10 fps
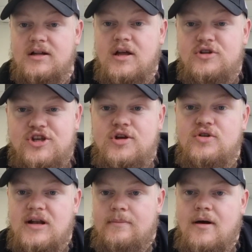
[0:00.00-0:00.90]
I don't
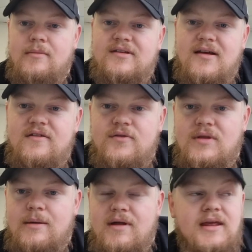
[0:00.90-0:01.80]
usually buy myself all
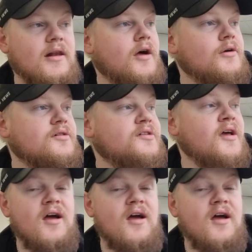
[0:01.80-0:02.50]
that many clothes.